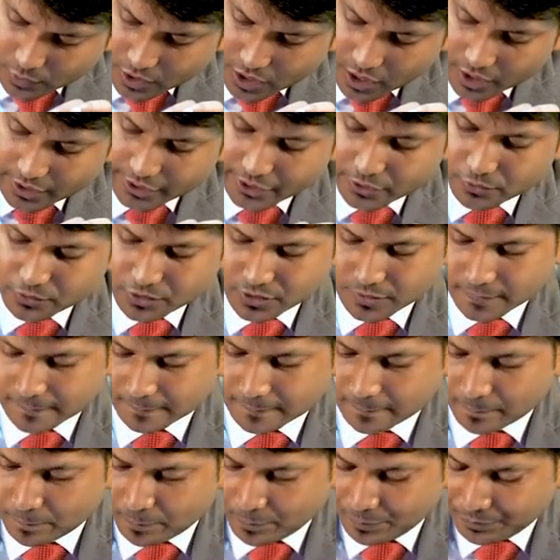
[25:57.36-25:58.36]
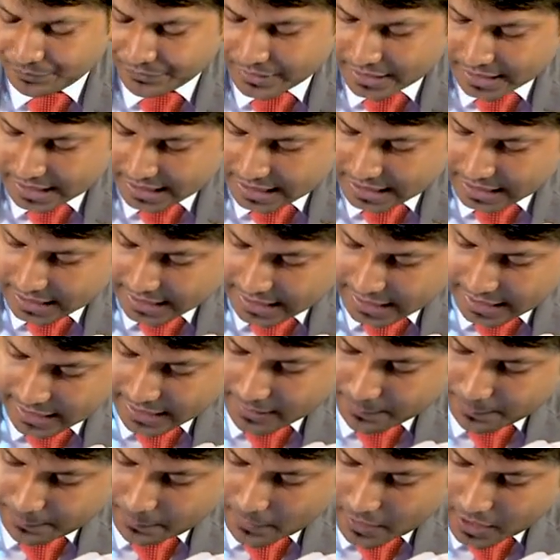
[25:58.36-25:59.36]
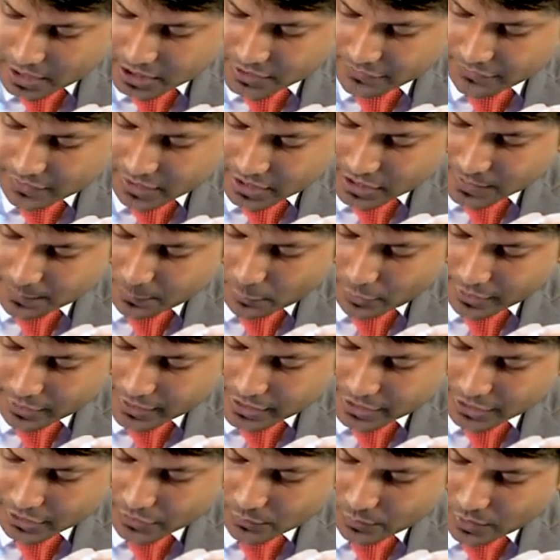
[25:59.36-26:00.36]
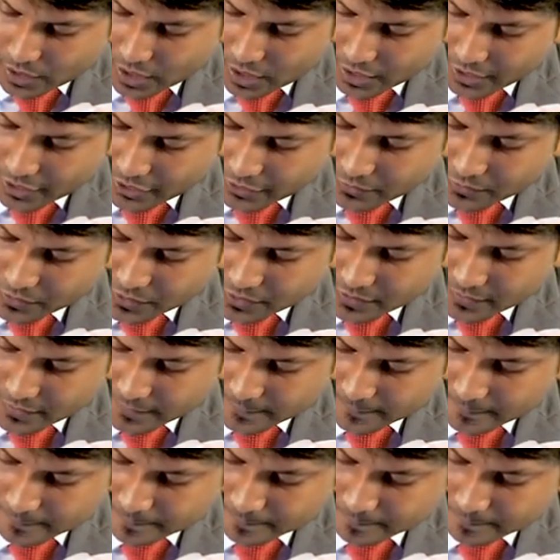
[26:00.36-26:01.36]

you can't use. In phosphorus poisoning, you can't use.